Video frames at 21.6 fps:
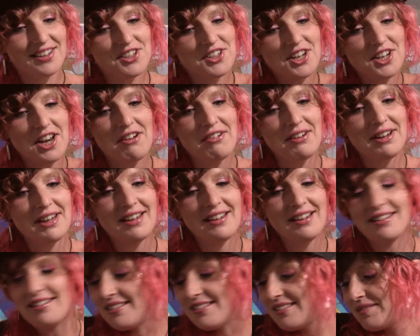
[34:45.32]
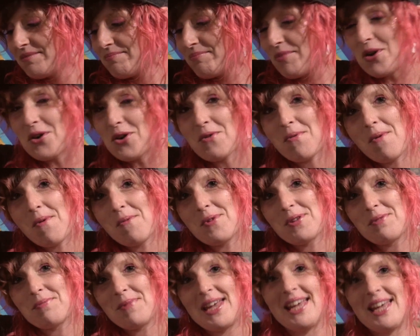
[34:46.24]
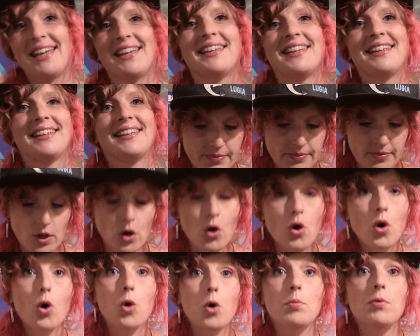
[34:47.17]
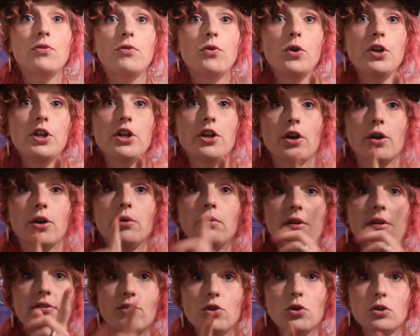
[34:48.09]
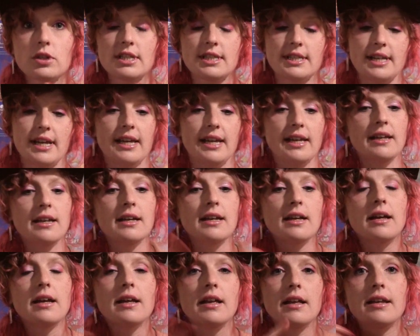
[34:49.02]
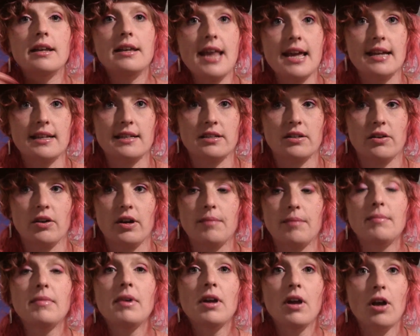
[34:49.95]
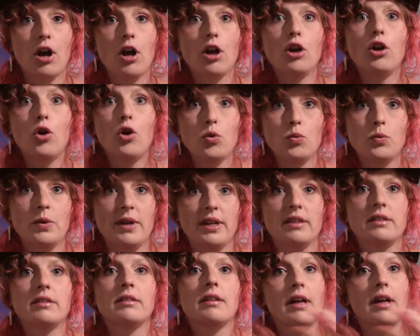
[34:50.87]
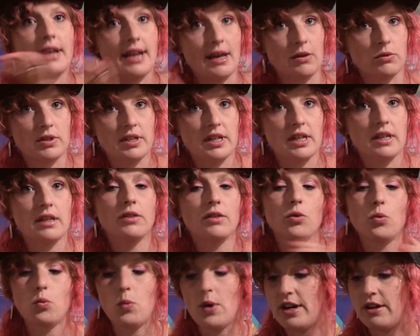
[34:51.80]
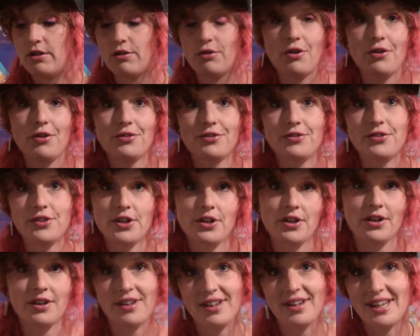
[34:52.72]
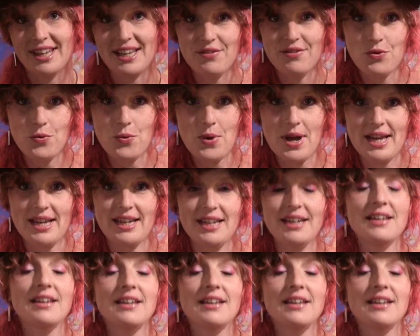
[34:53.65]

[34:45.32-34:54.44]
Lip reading: sharing Pokemon with me. Oh, before you go, I forgot to say, next time, along with announcing the winner of the giveaway,